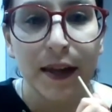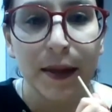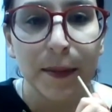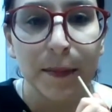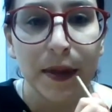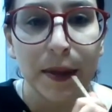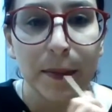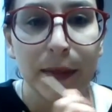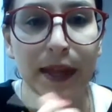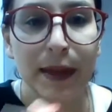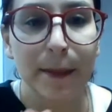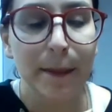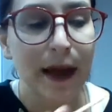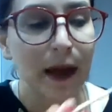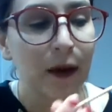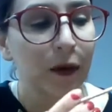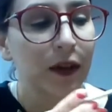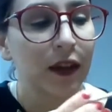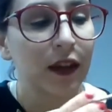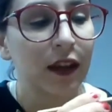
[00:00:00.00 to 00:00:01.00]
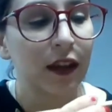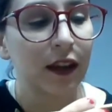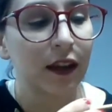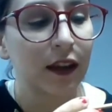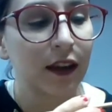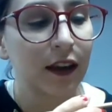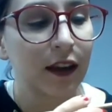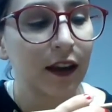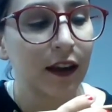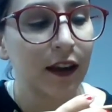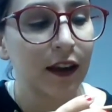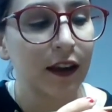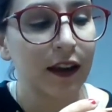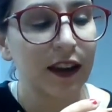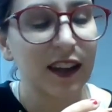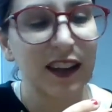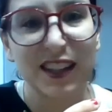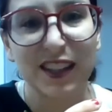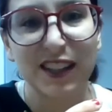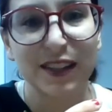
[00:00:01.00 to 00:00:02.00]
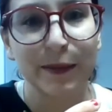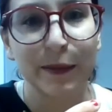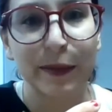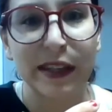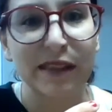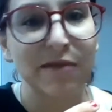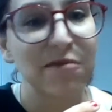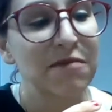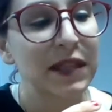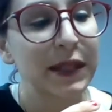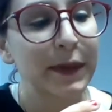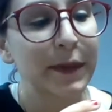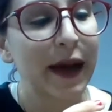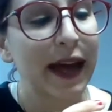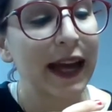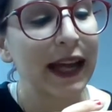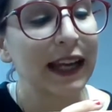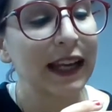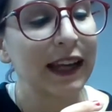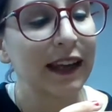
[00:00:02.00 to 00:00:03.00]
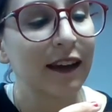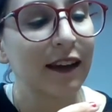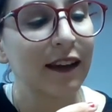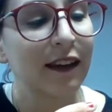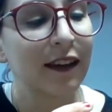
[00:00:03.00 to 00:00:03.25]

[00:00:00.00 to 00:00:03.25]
maybe a mouth, be smiling,